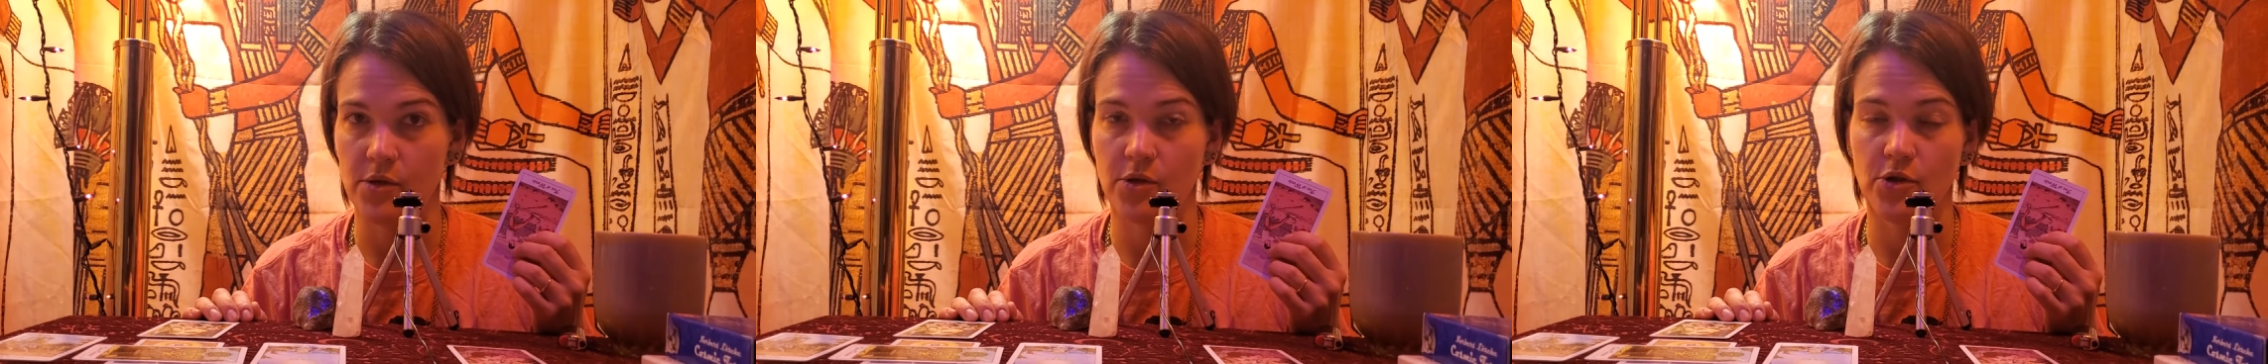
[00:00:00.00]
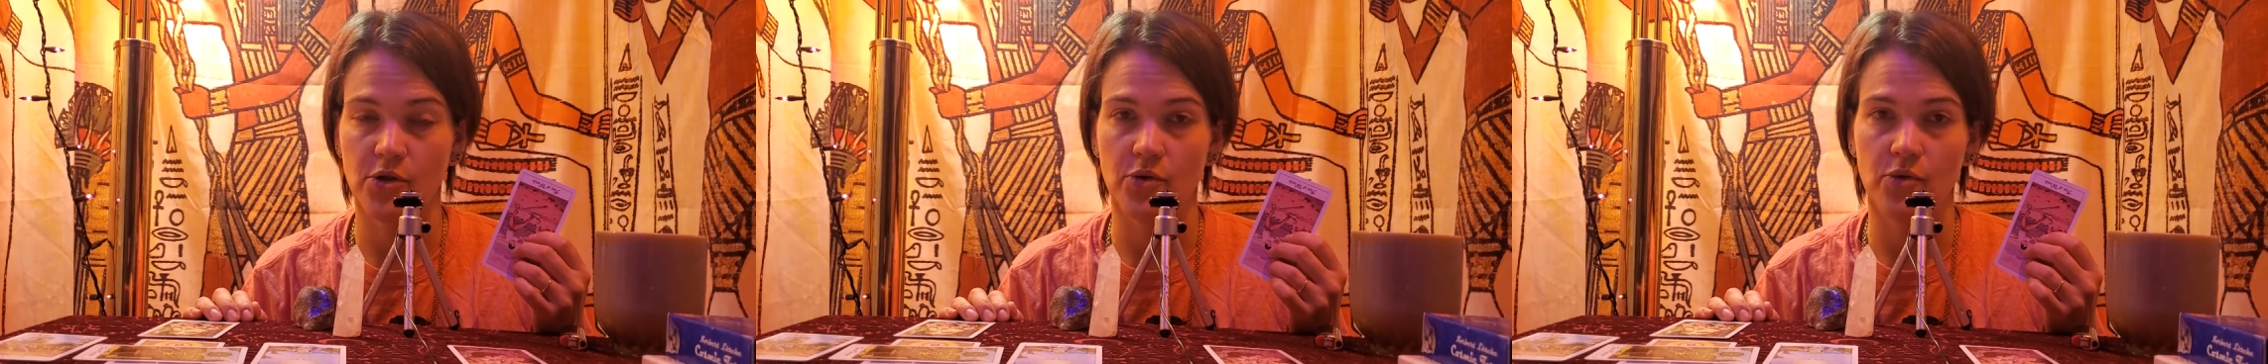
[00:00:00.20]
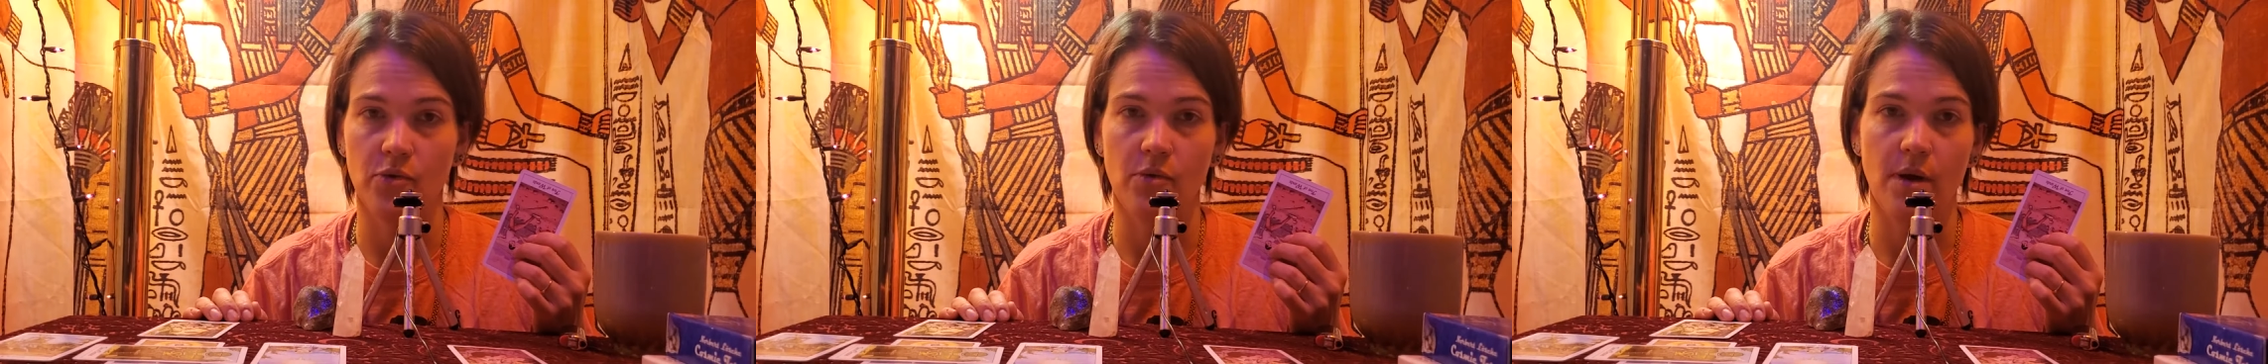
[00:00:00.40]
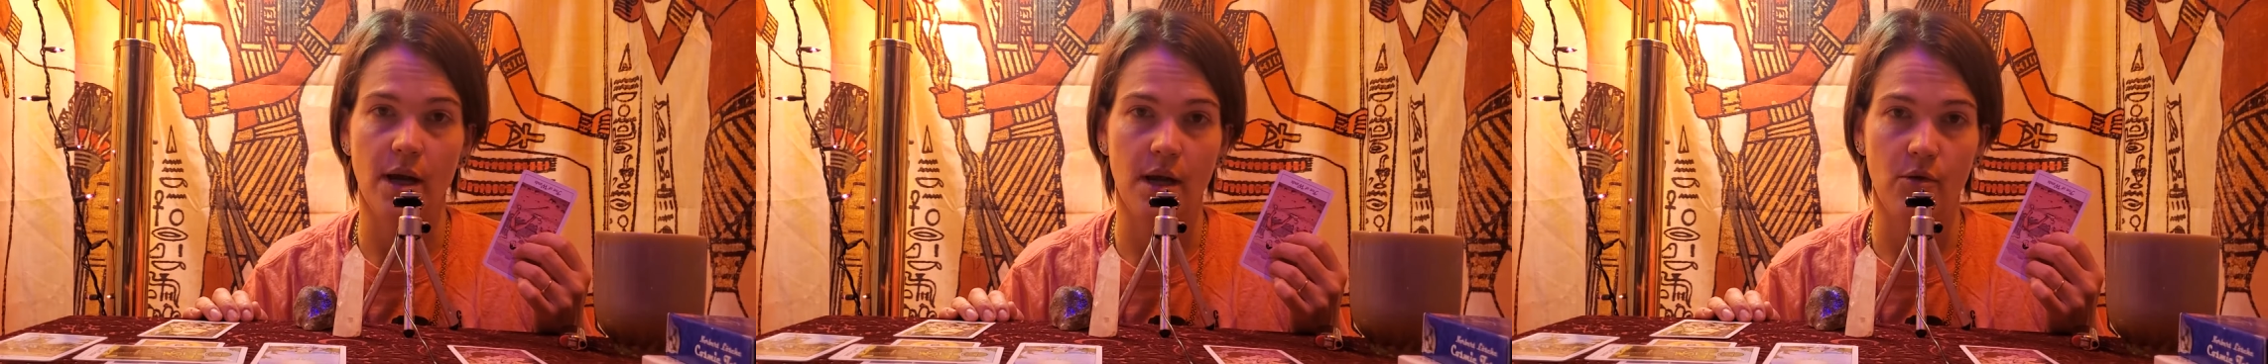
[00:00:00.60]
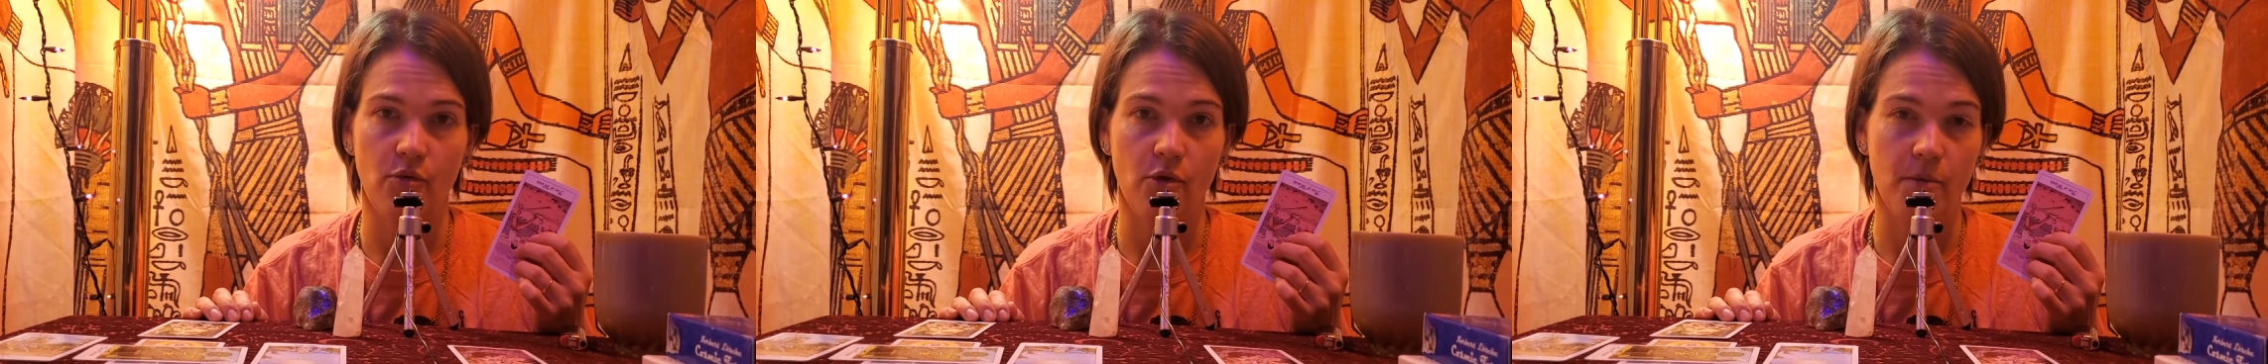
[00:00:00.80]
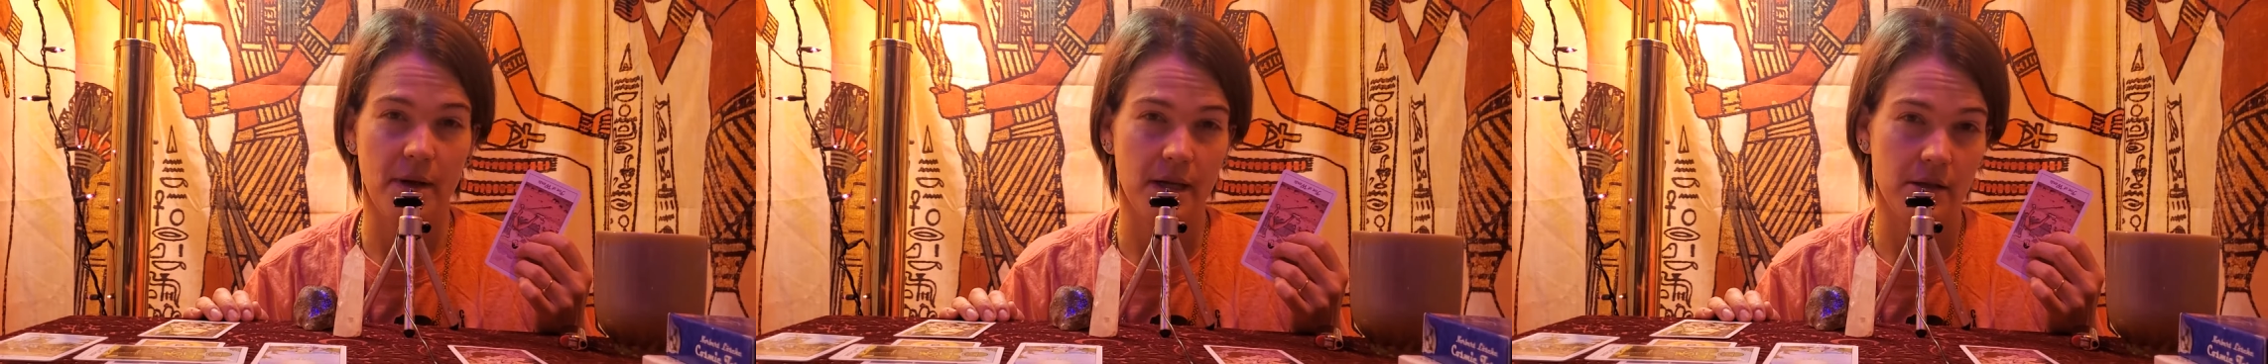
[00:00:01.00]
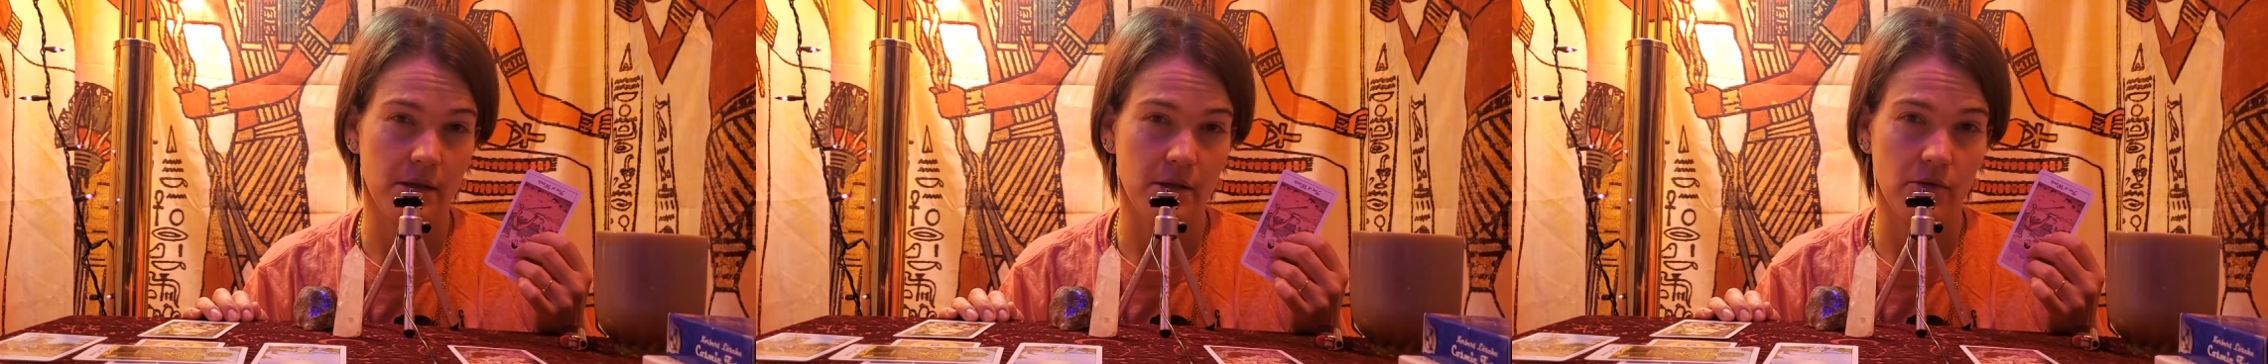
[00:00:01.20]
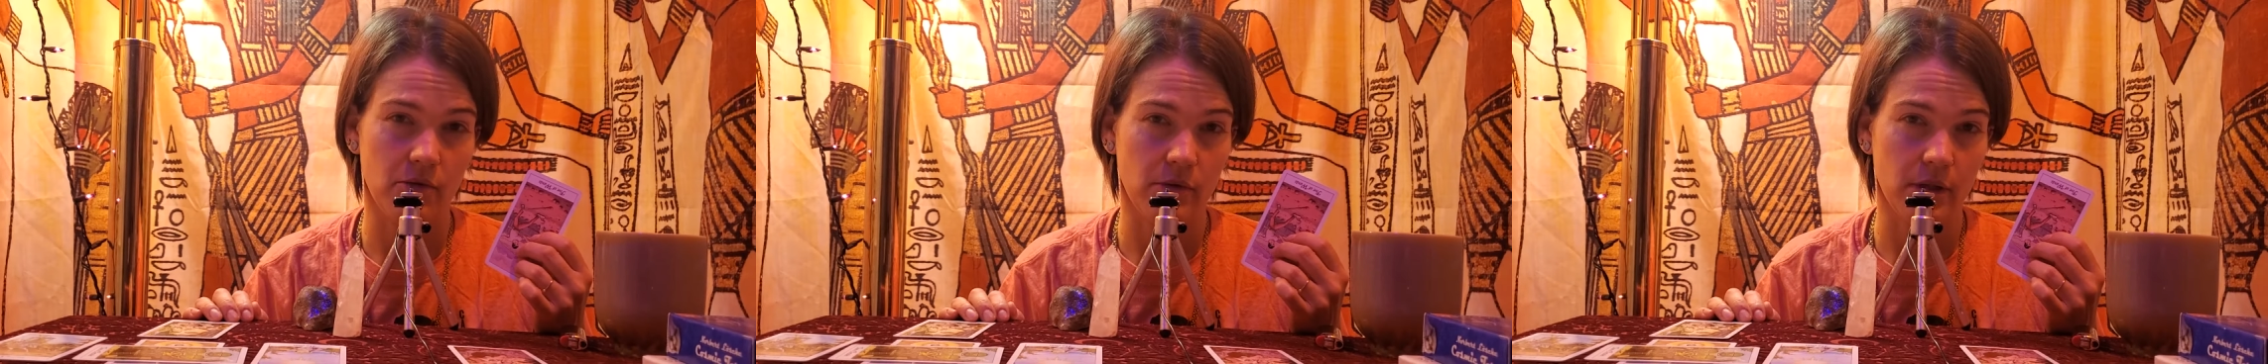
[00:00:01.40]
to a
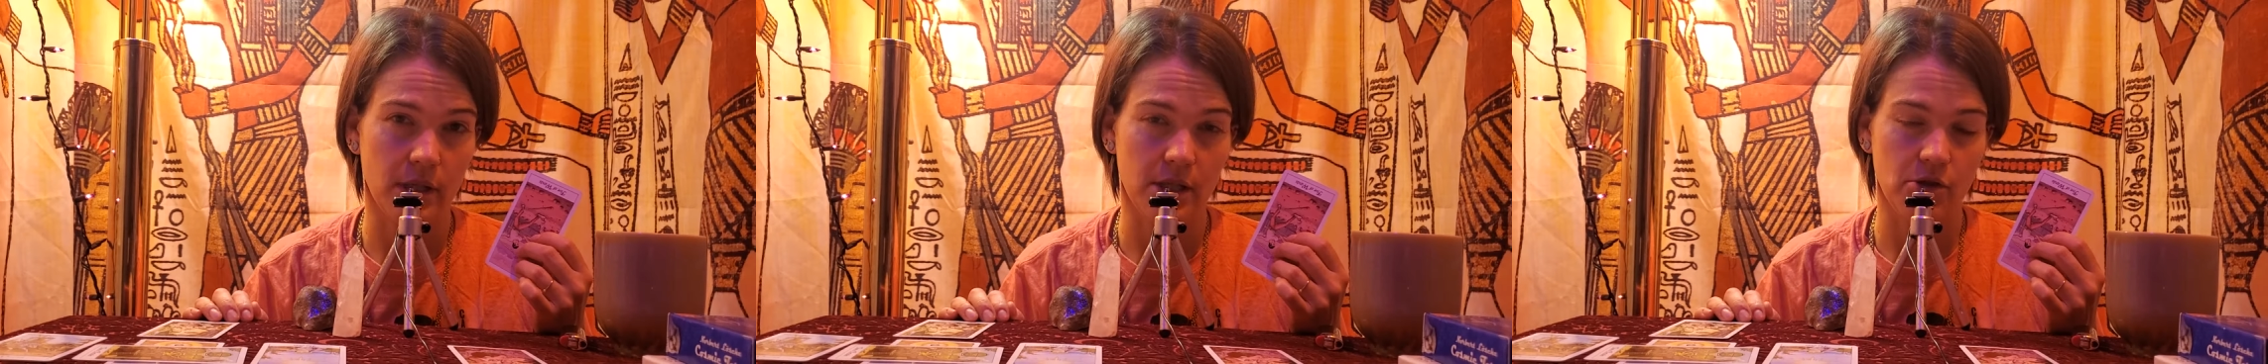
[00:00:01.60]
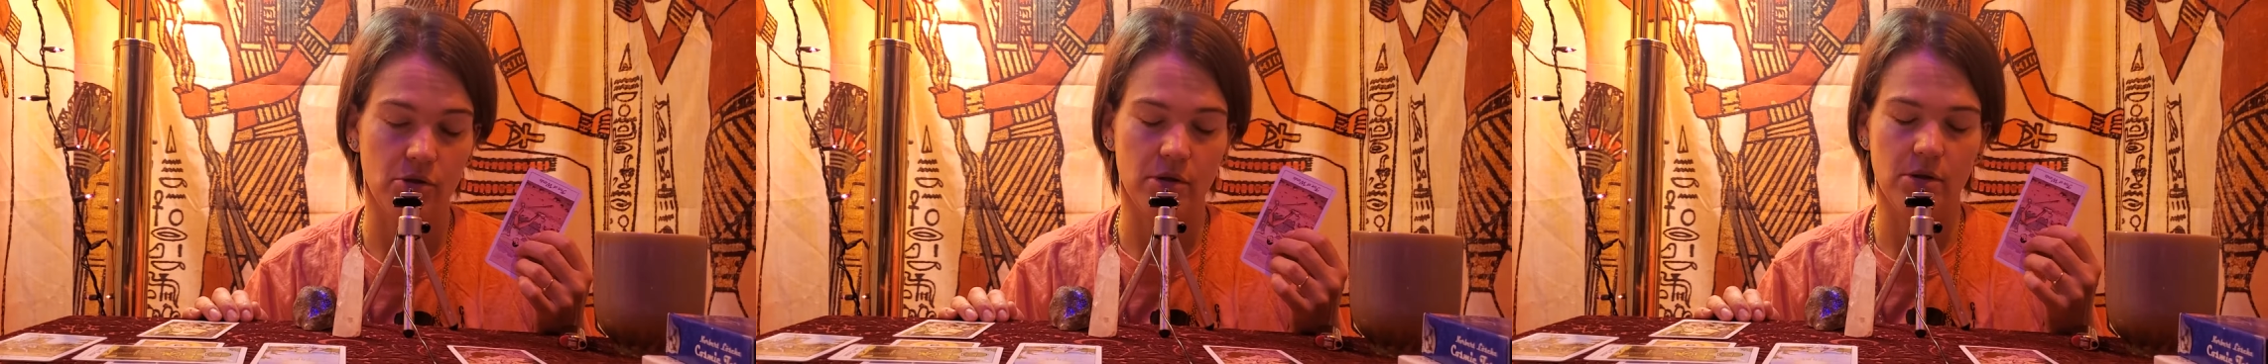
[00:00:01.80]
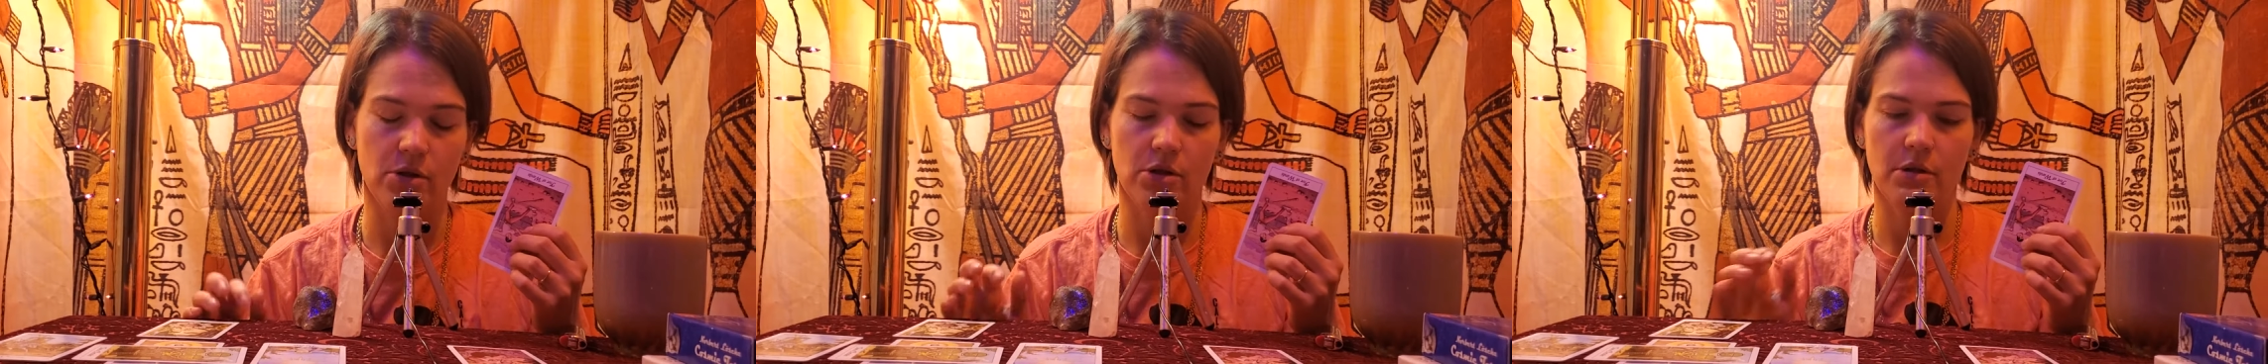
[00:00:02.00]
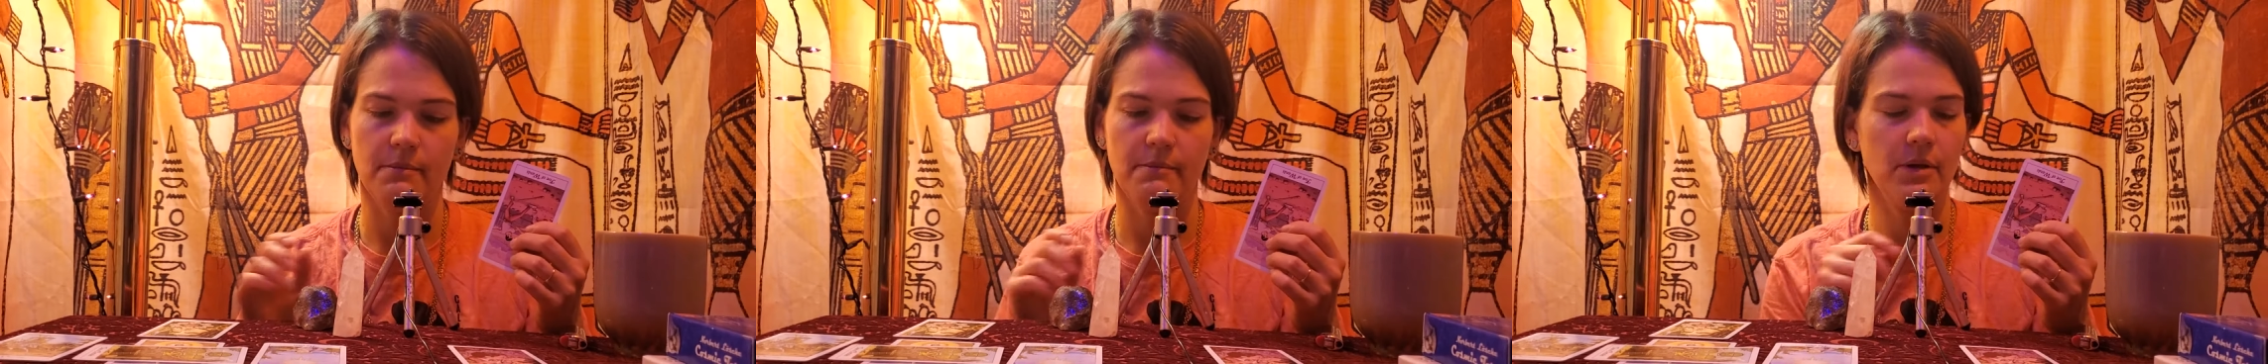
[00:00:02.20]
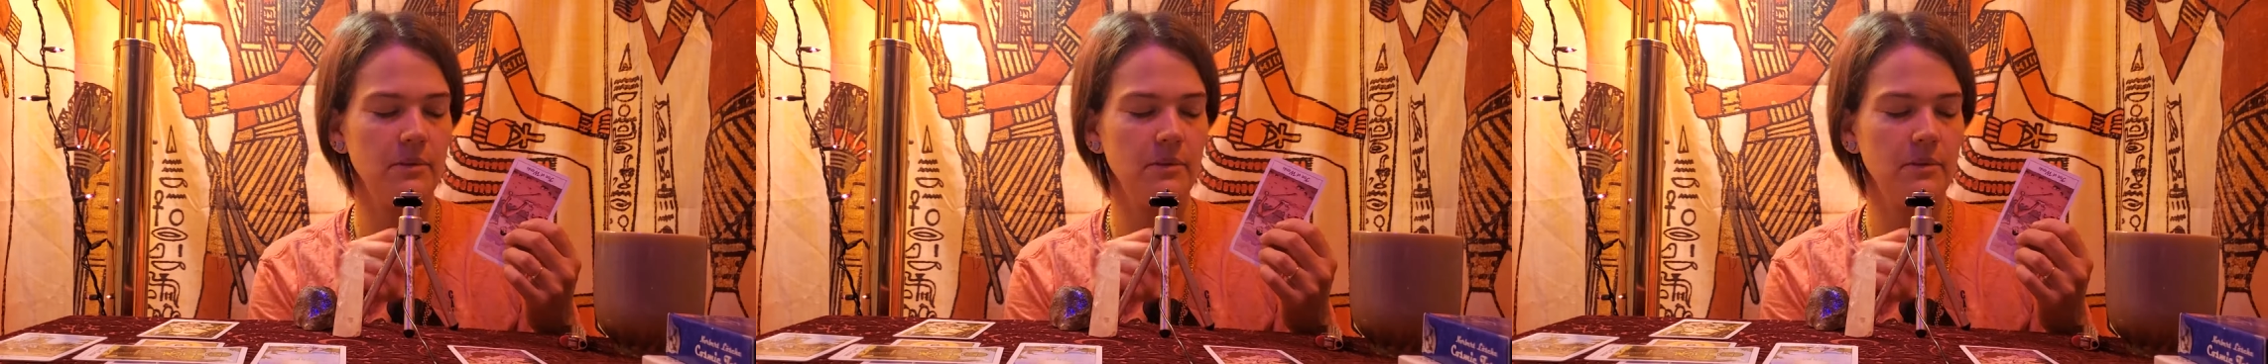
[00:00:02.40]
romantic relationship.